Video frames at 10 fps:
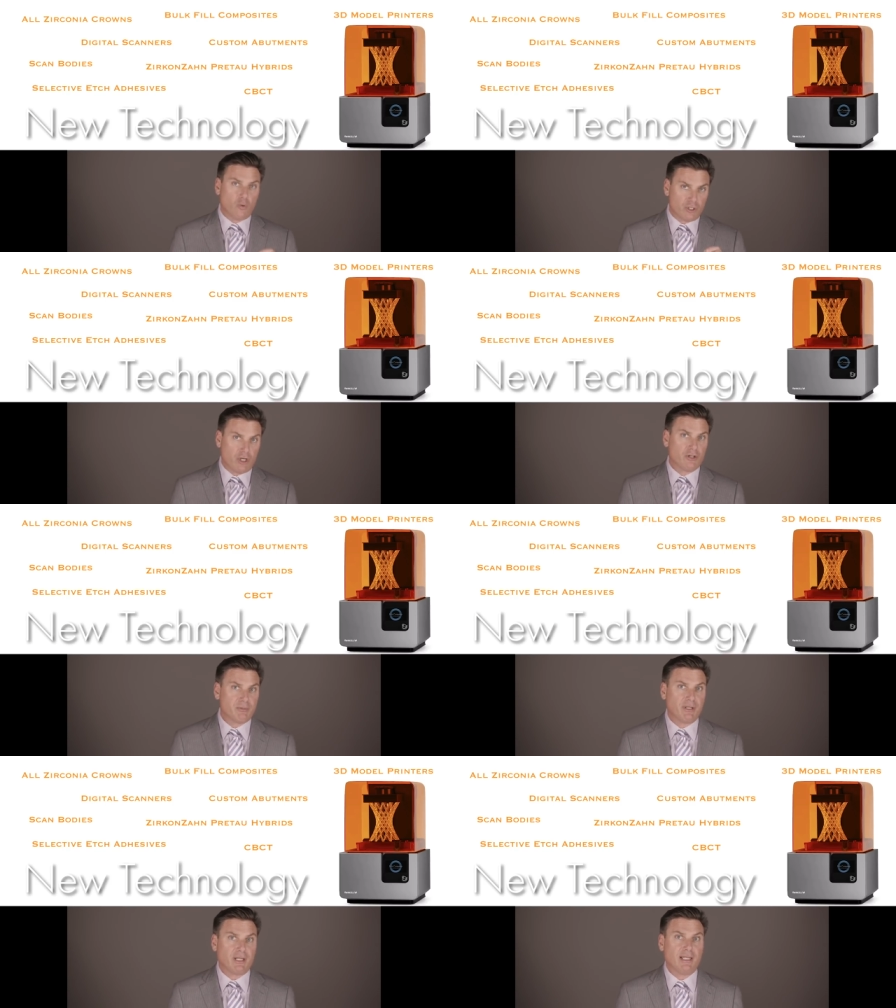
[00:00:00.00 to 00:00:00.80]
which
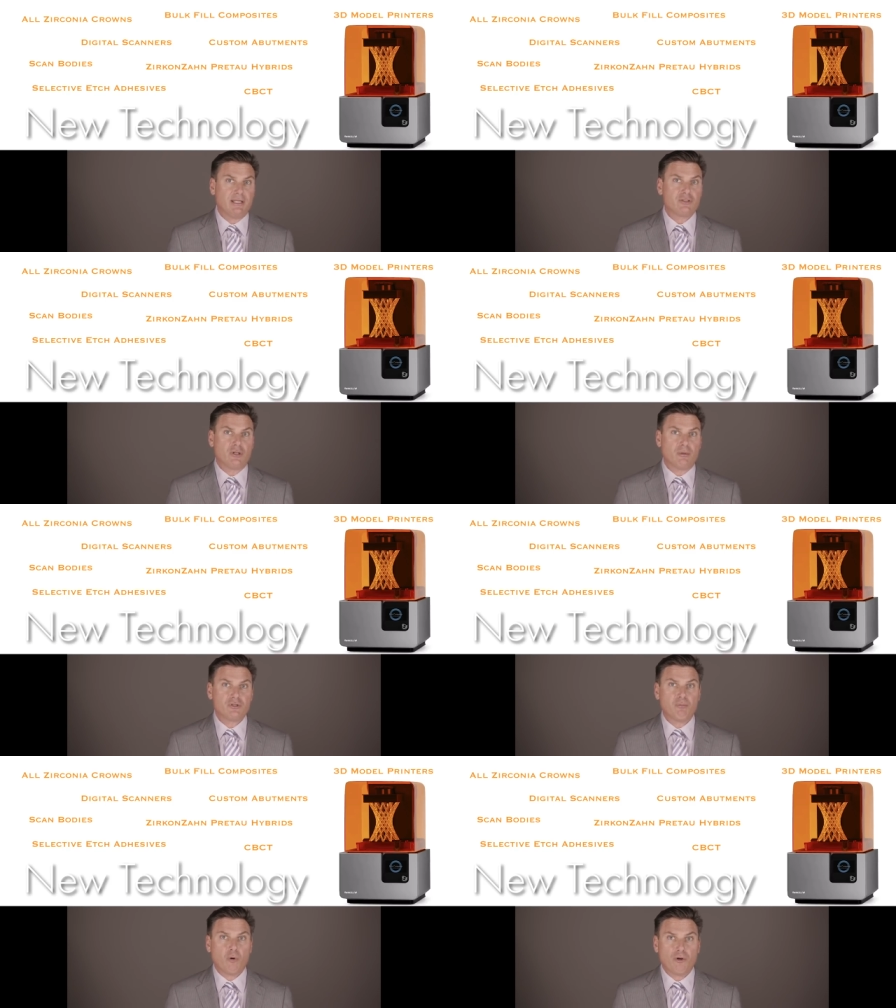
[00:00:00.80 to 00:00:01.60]
ultimately leads to the
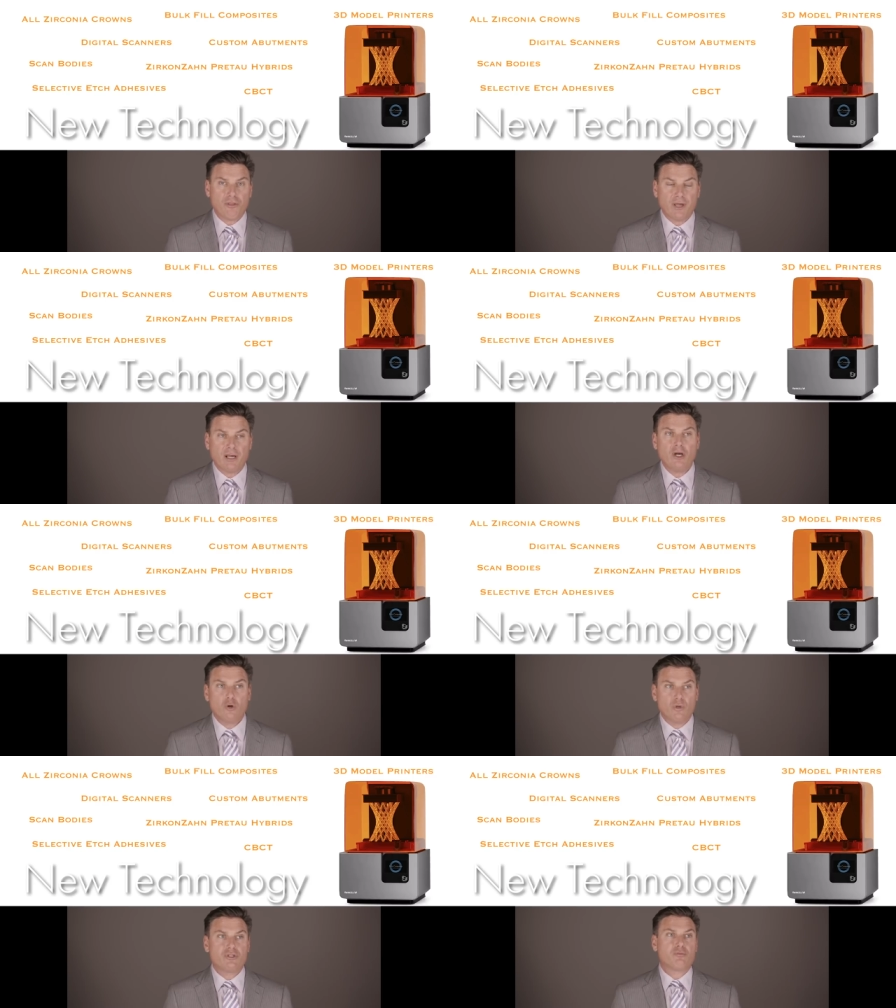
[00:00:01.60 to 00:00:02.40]
most important thing,
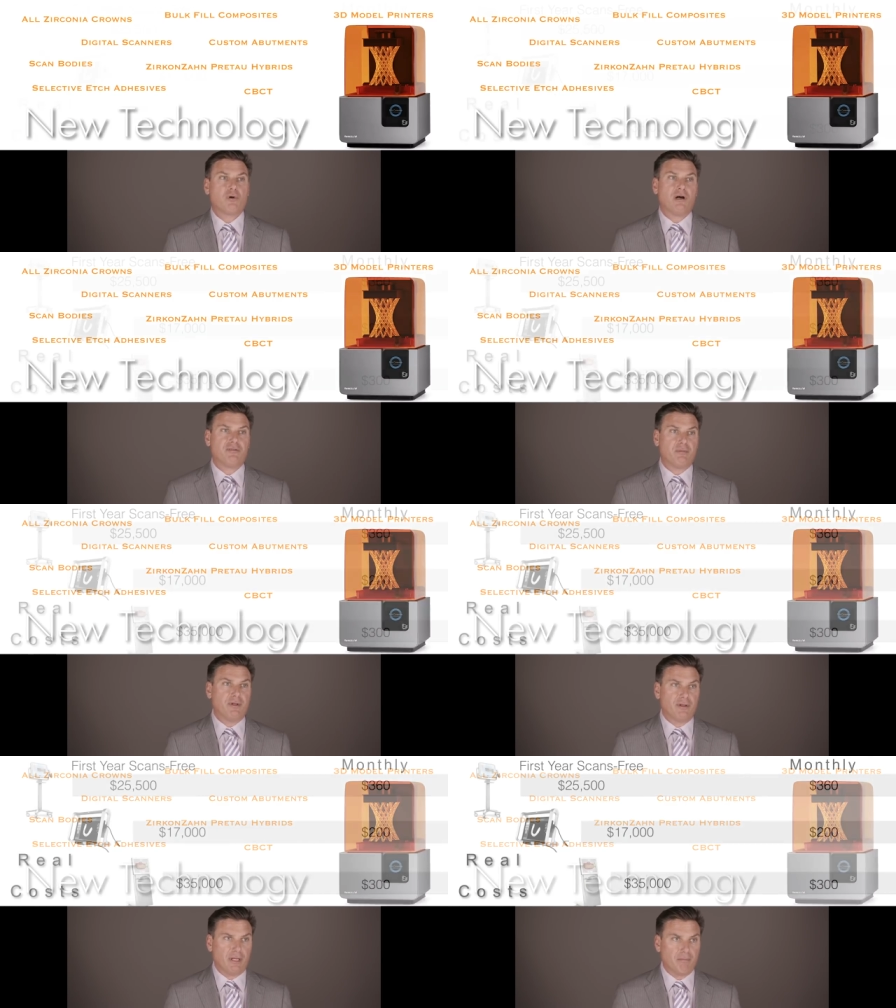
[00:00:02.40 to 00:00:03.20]
which is
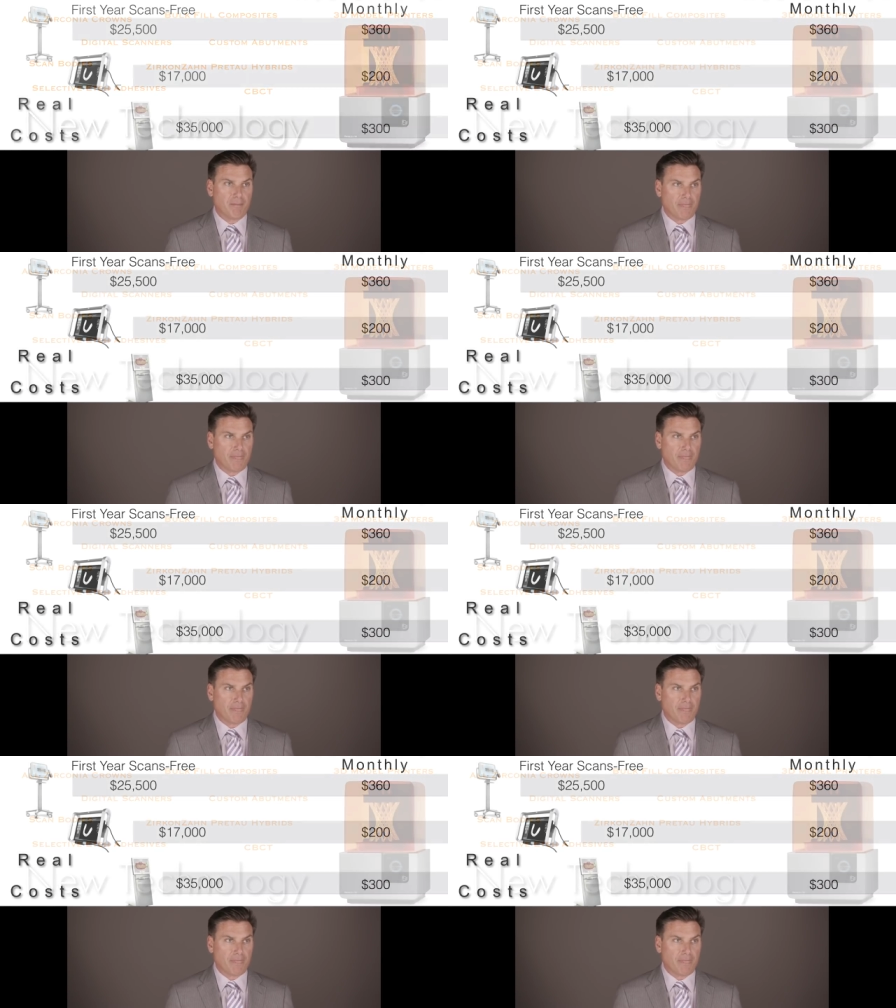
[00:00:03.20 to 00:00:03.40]
profitability.